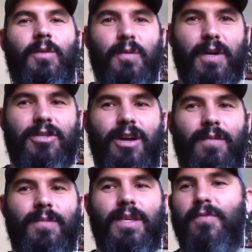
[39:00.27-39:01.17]
quit my
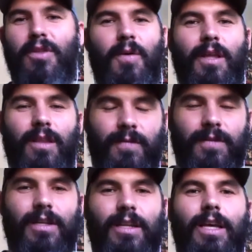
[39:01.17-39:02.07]
job, even though I loved
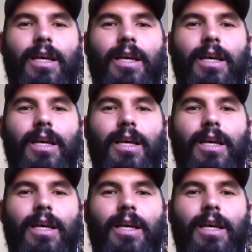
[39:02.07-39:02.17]
it.